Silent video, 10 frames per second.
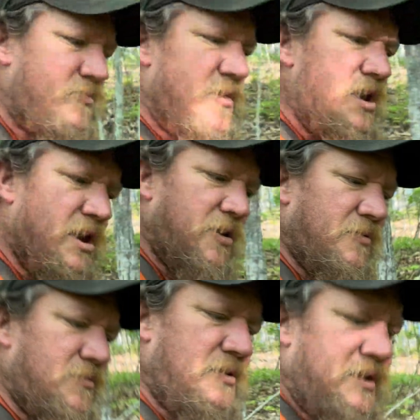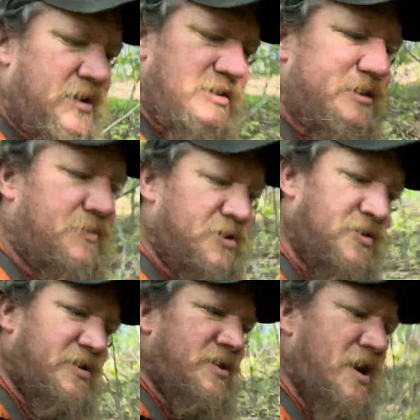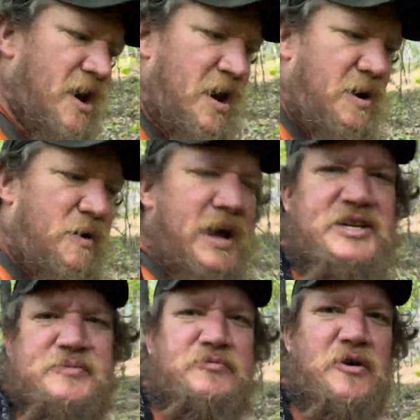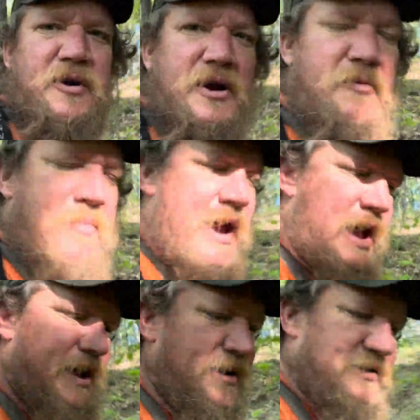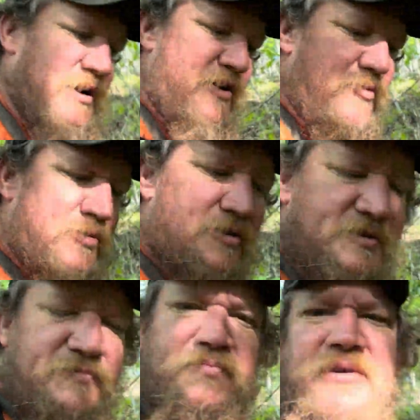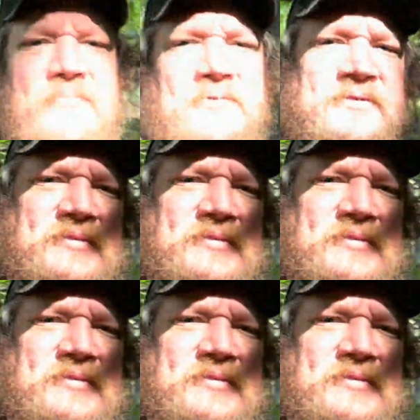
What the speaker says: you know, some of your exploding your bag in other people's